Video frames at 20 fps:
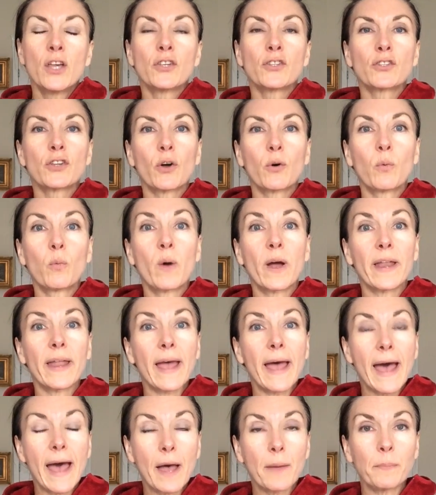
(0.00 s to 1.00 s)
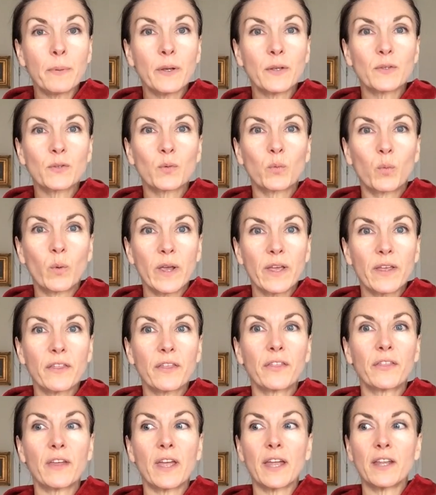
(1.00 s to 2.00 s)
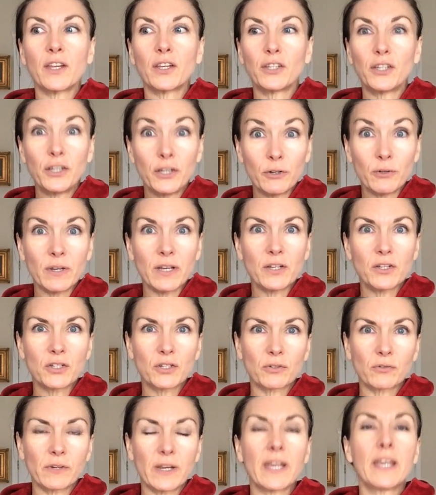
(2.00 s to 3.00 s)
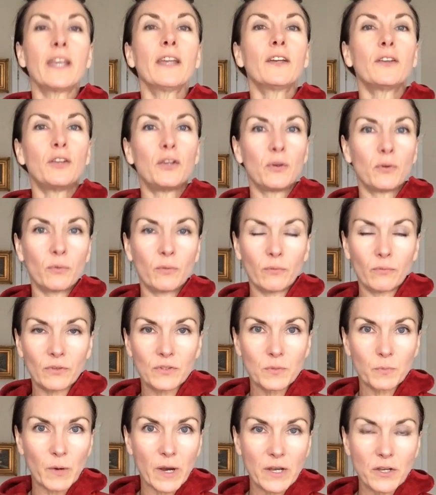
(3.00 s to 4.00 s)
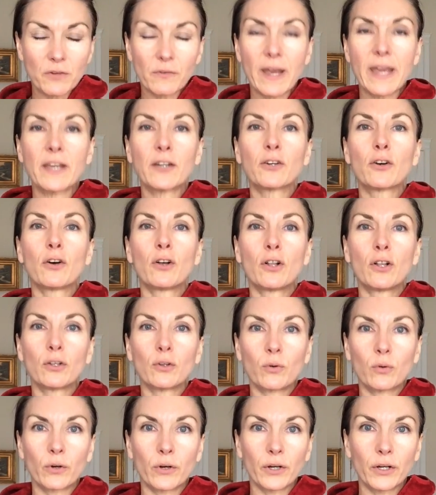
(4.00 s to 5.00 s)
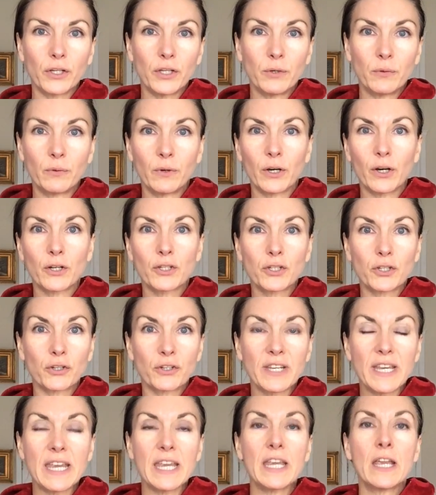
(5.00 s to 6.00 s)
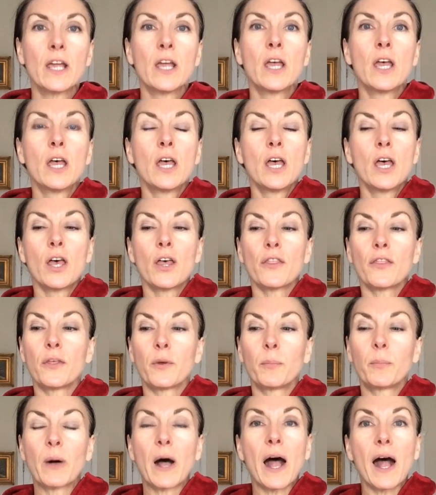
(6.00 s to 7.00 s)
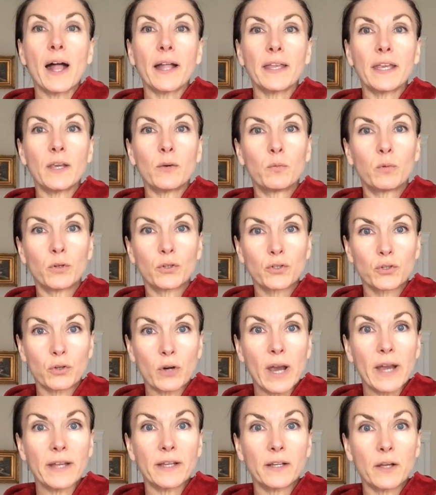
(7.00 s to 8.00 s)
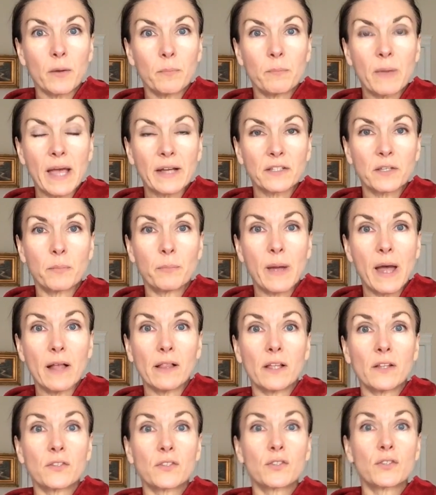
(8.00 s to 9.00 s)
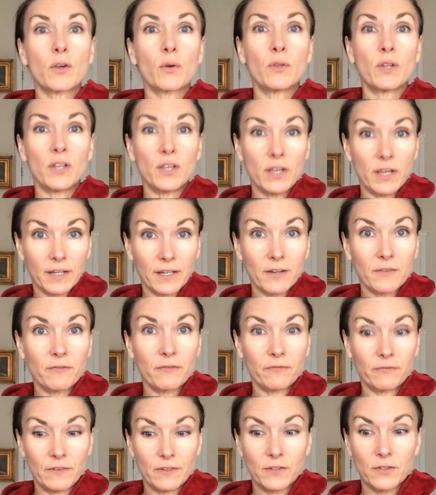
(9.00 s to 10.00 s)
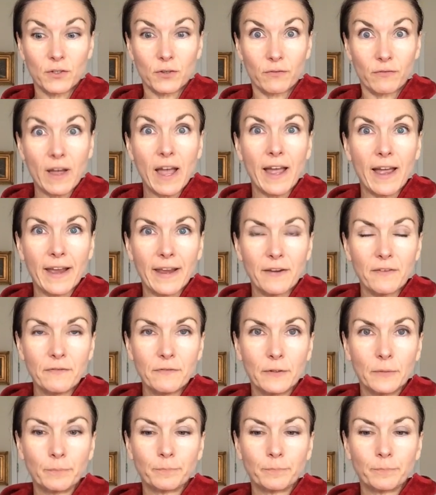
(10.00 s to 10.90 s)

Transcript: So what happens with an acute injury, you sprain your ankle or you hurt your knee, the body will try to come back to balance so that it can survive